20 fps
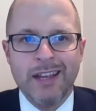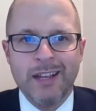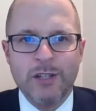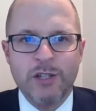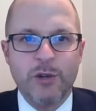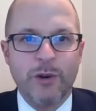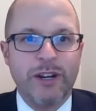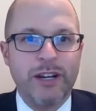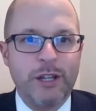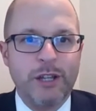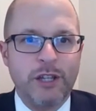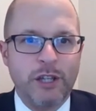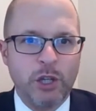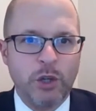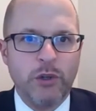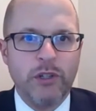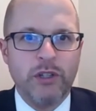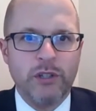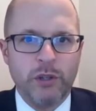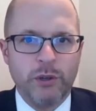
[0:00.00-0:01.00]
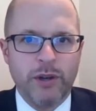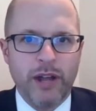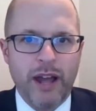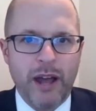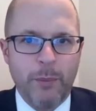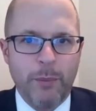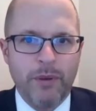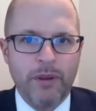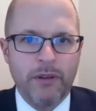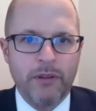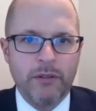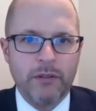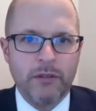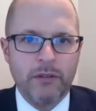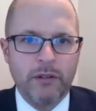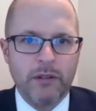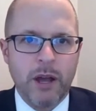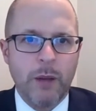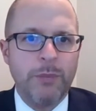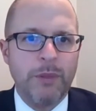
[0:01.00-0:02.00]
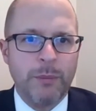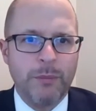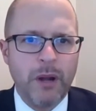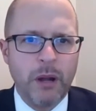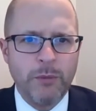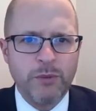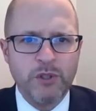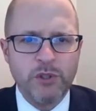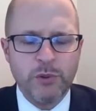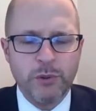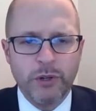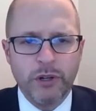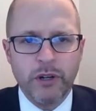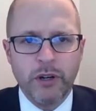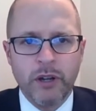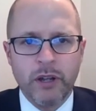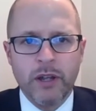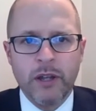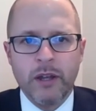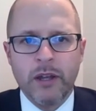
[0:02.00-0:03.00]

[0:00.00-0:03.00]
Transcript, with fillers: Is there anything you can do to help it help them come sooner?